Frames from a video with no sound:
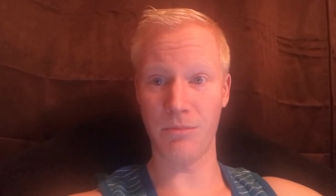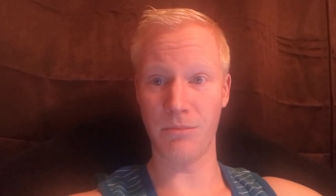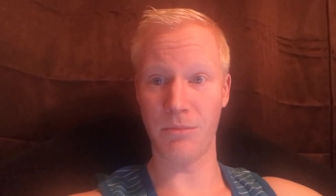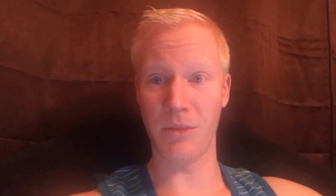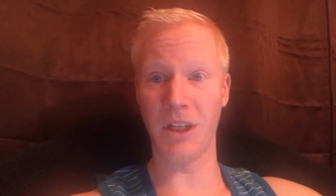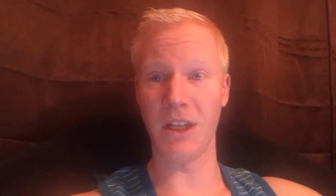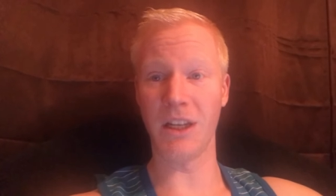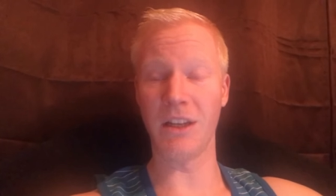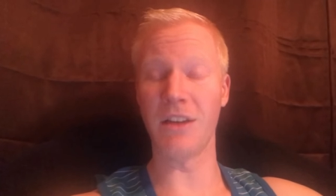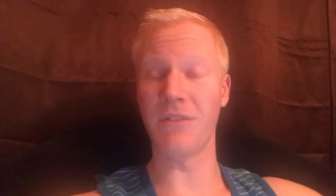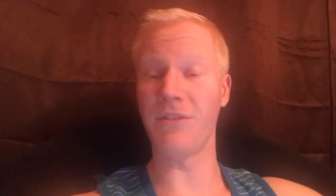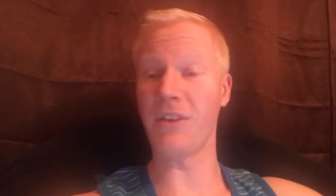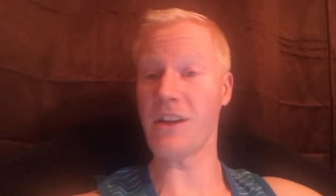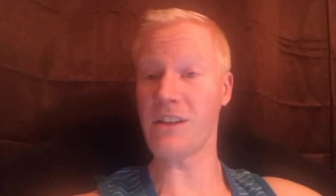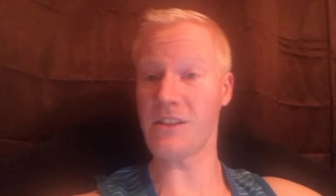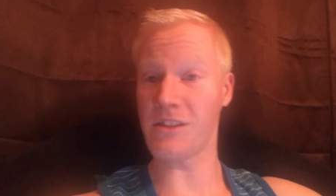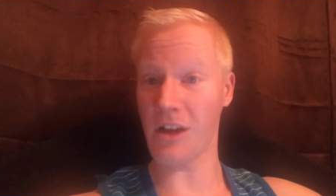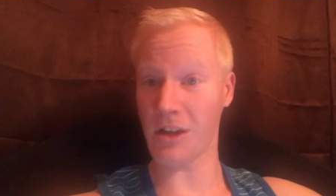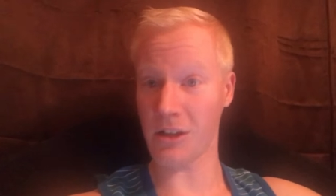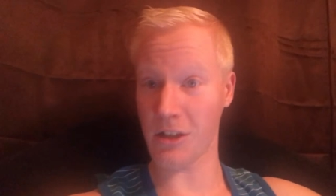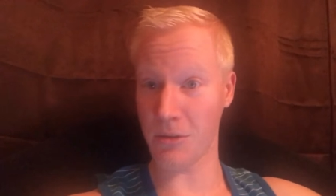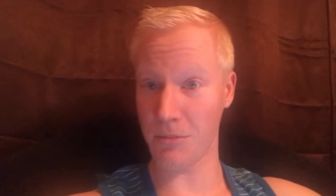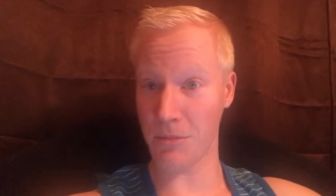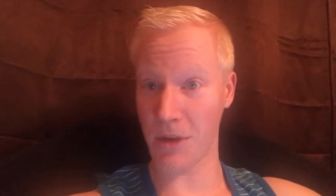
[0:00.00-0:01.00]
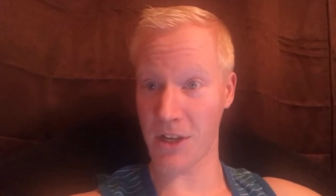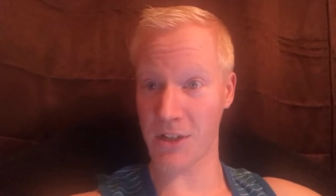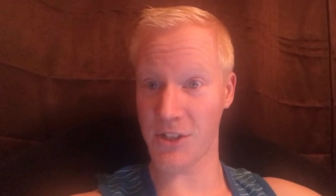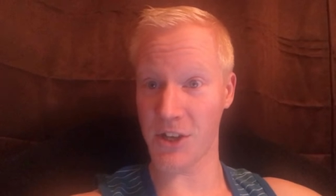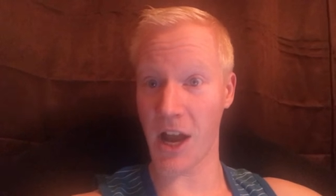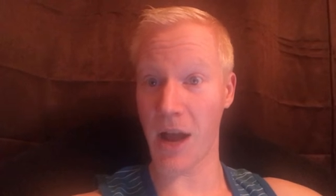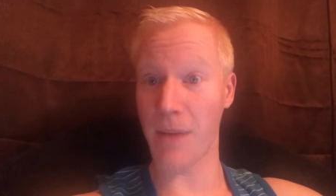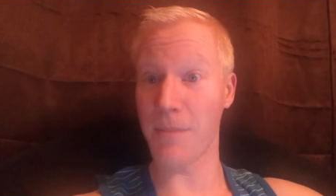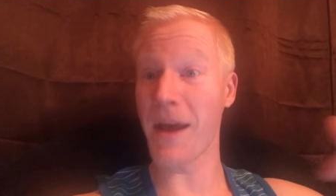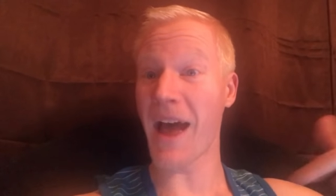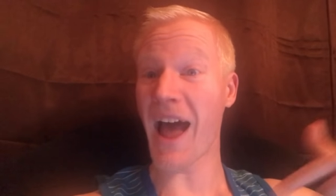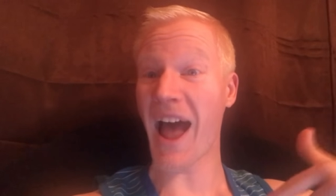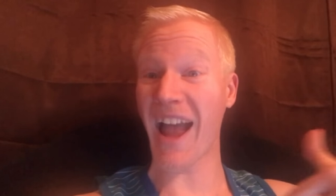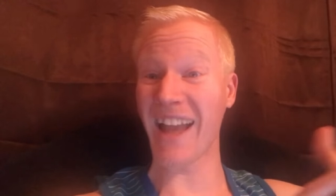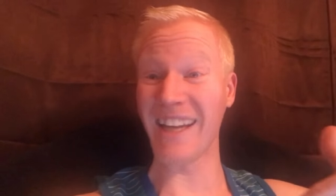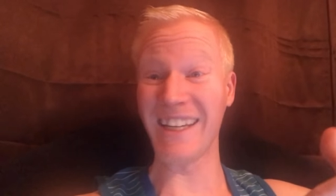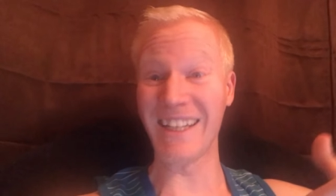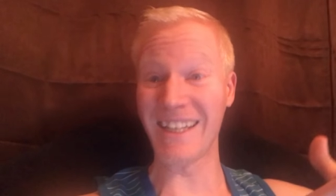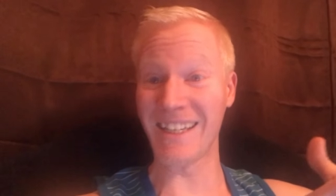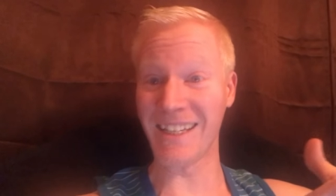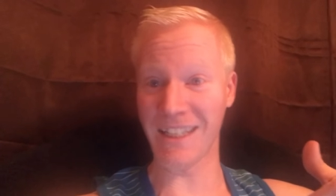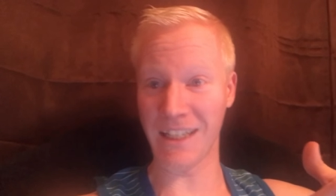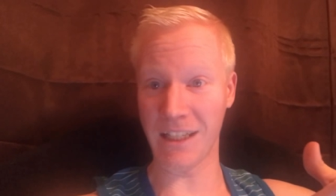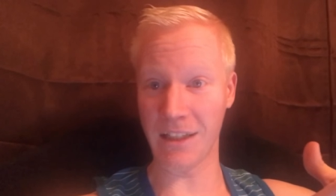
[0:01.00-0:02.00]
meaning if I sucked at my job, I
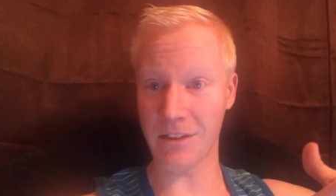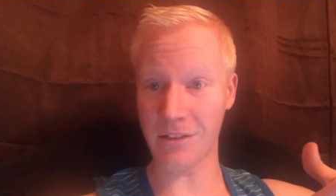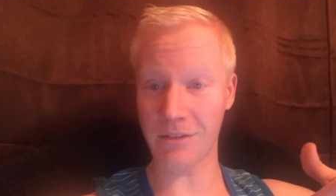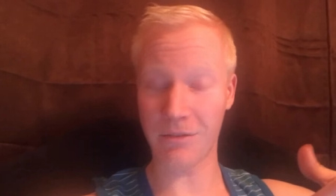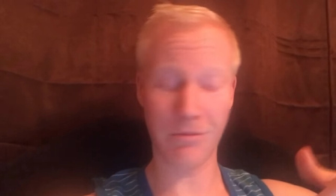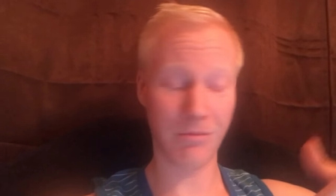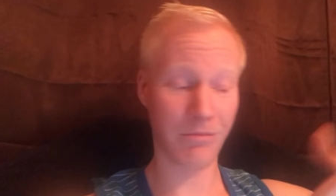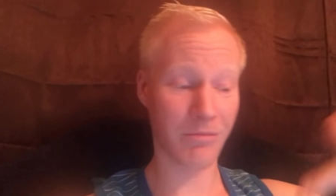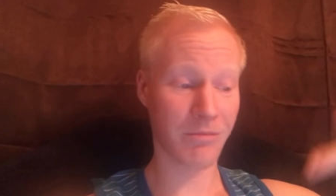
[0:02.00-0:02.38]
didn't eat.